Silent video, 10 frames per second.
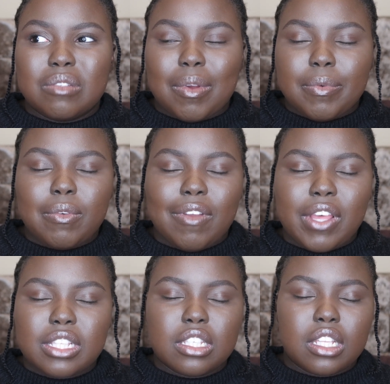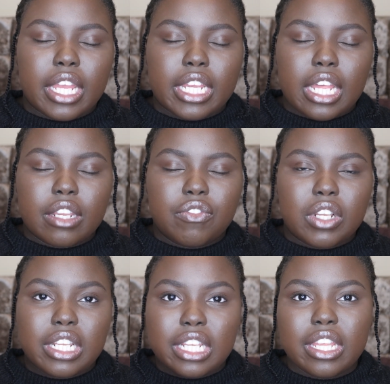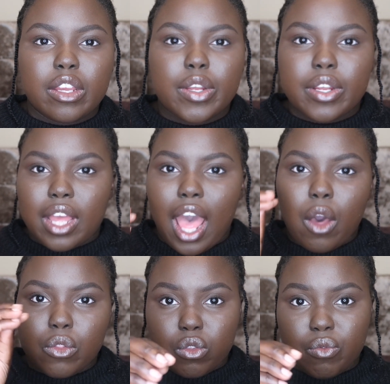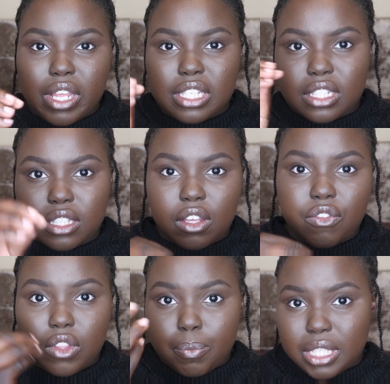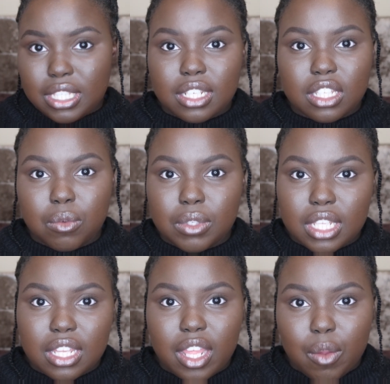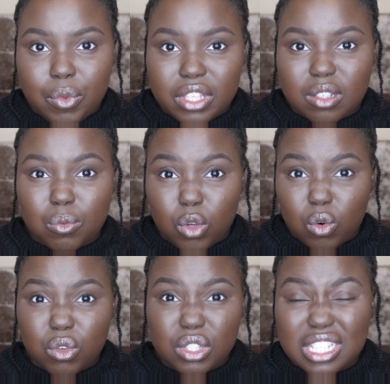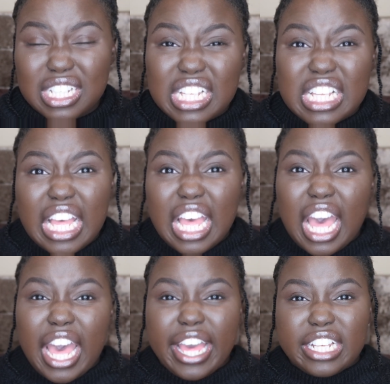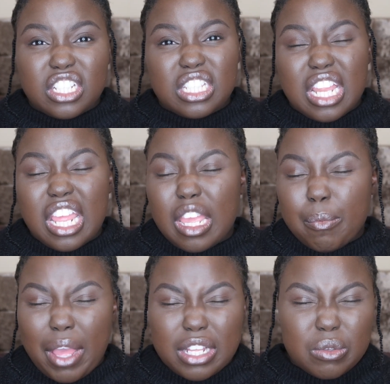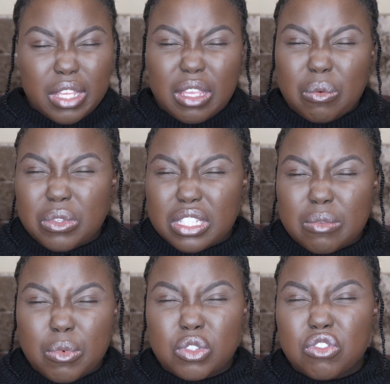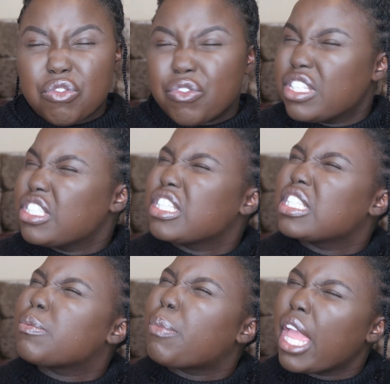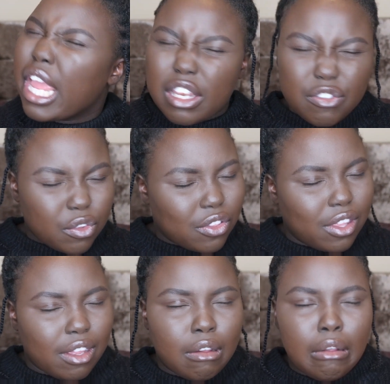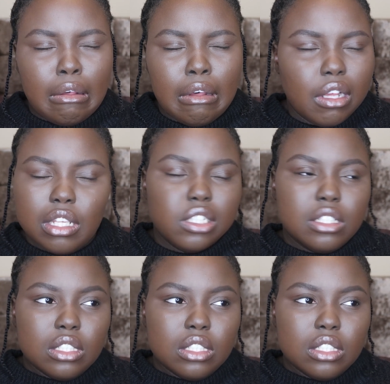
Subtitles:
my midwife had to like kind of clear out the rest of the placenta that was in there with some gauze. And just thinking back to it, it was the most cringiest, painful thing. Oh,